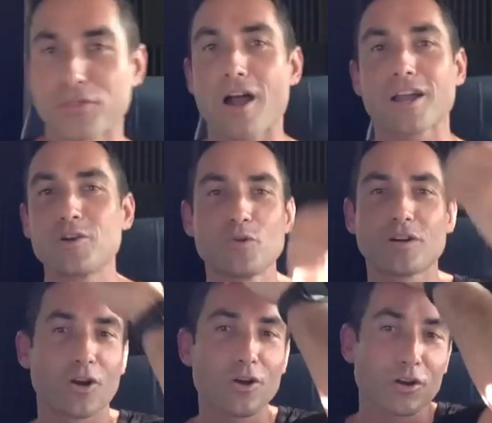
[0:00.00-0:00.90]
talking to a
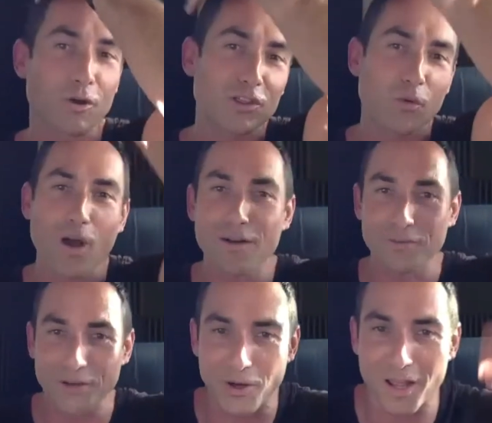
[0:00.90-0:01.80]
girl grade 12.
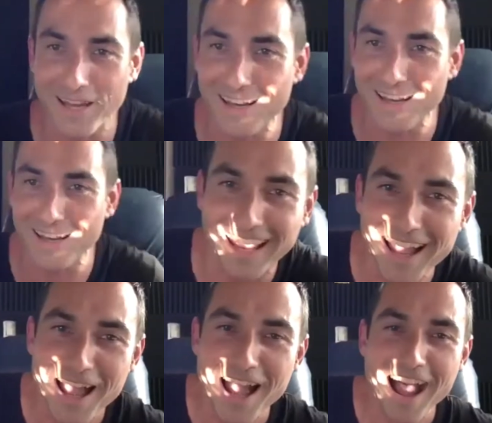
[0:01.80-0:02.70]
You know what I mean? Like,
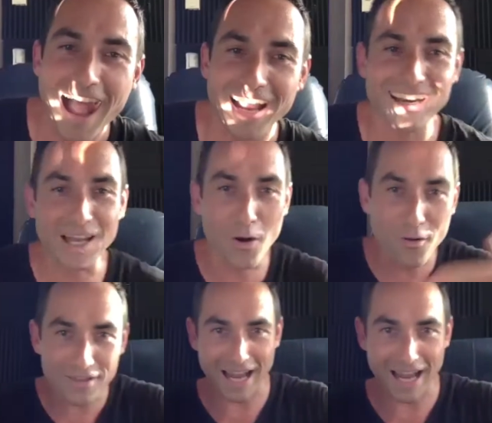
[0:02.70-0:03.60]
I got to get
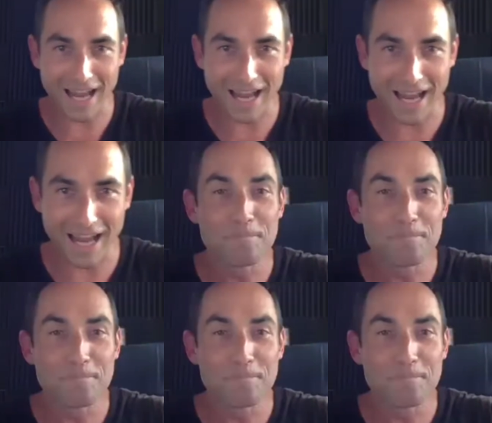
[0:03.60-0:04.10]
over that crap.